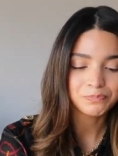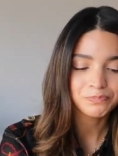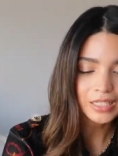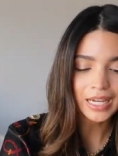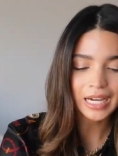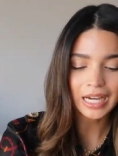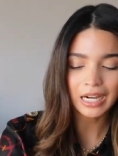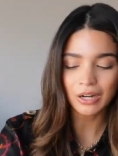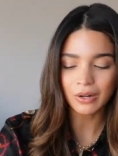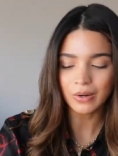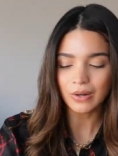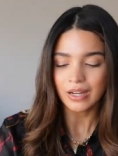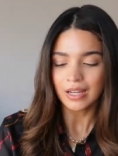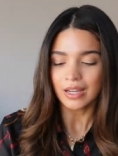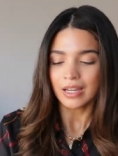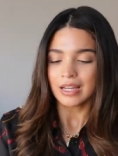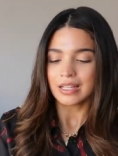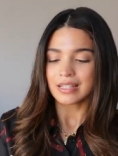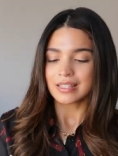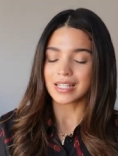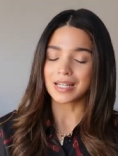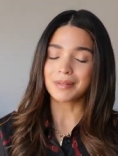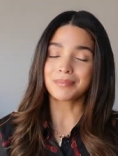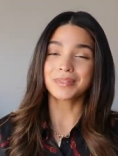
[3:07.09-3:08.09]
Now,
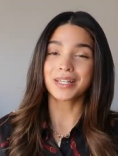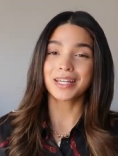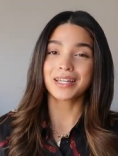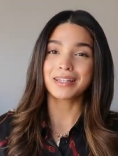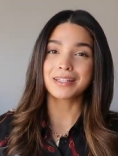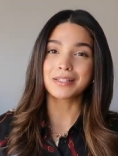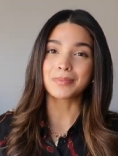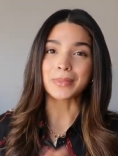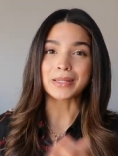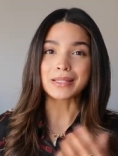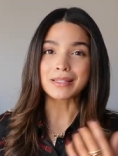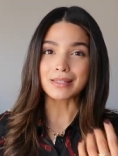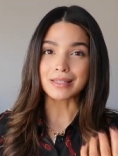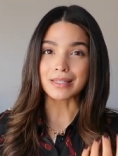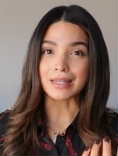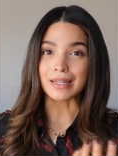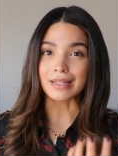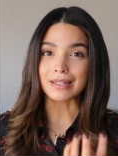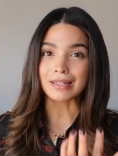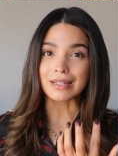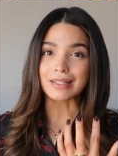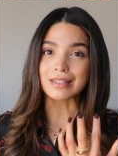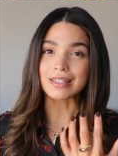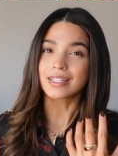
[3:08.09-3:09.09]
some days my
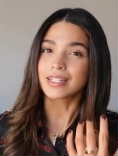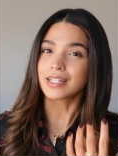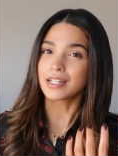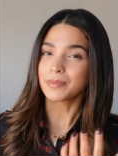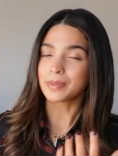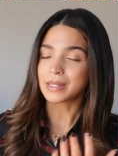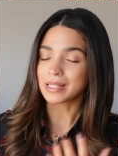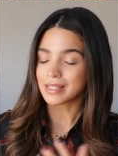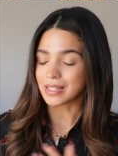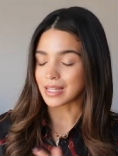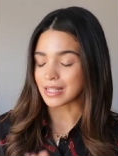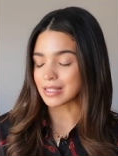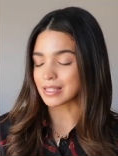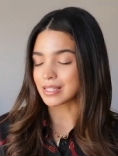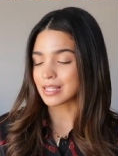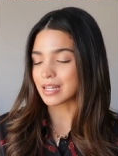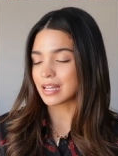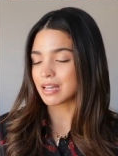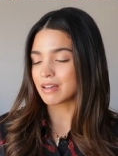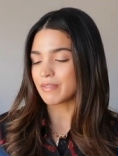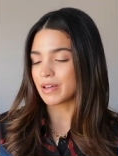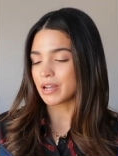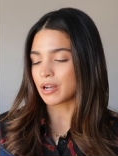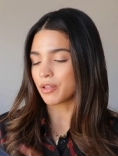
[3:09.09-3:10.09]
skin gets a little bit
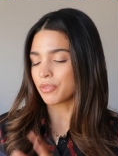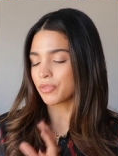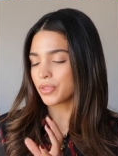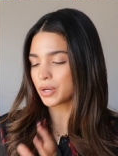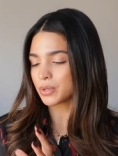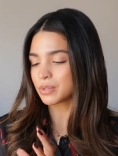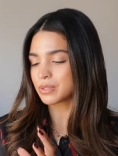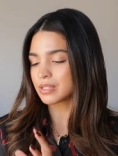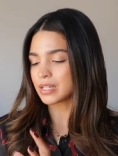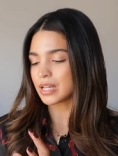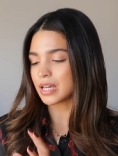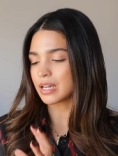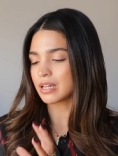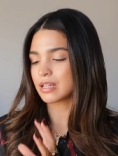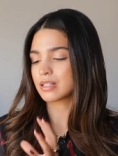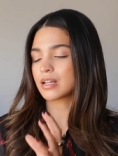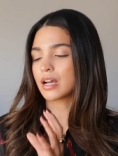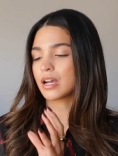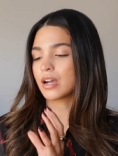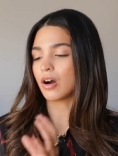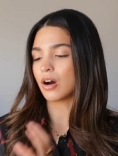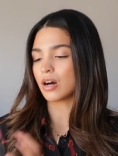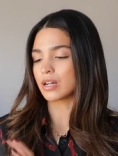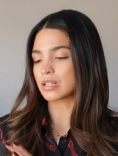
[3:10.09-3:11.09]
sensitive and on those days
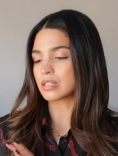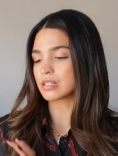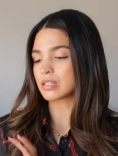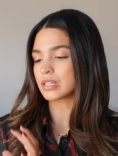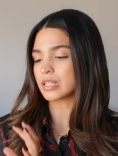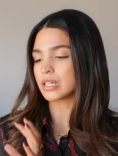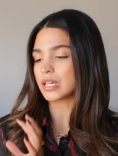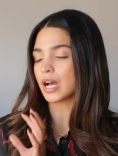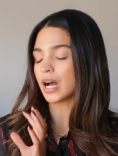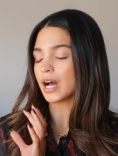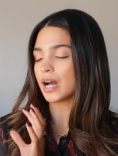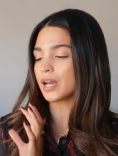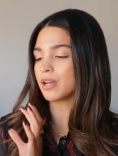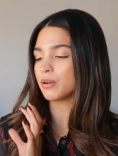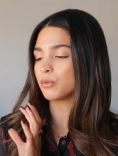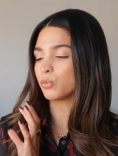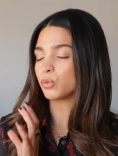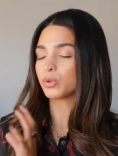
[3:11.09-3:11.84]
I honestly I